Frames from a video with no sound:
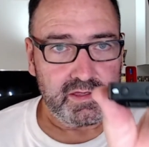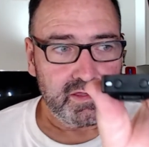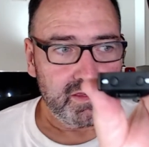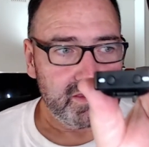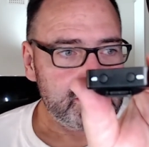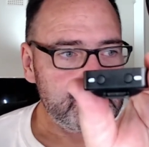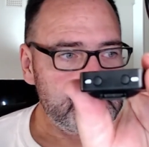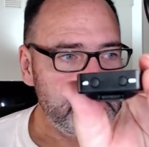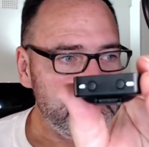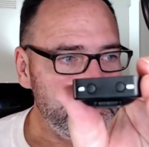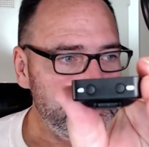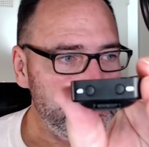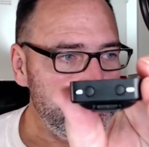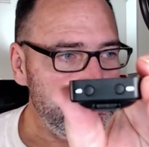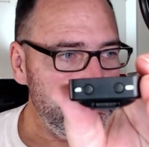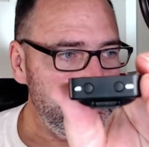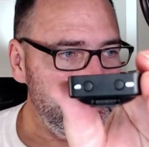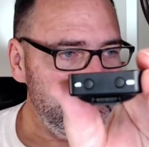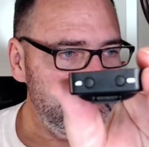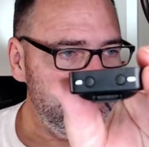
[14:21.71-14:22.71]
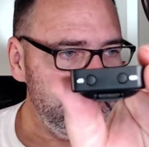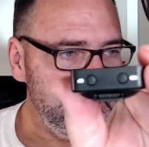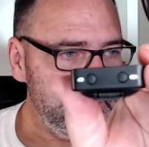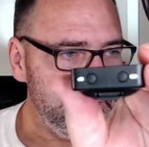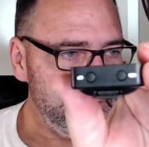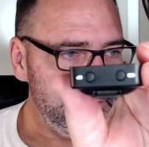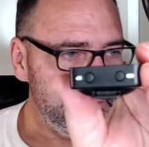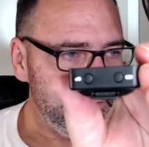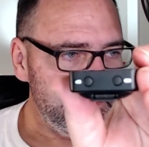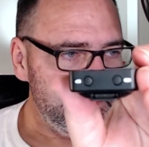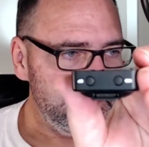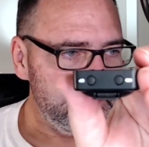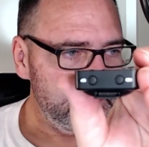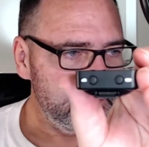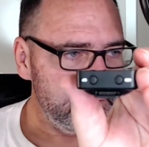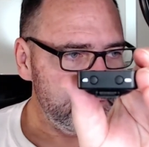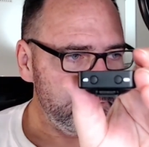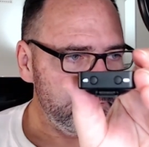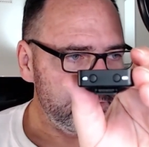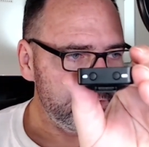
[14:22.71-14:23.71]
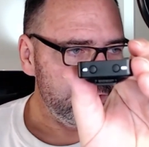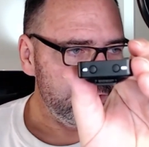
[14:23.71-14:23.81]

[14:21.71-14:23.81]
dB switch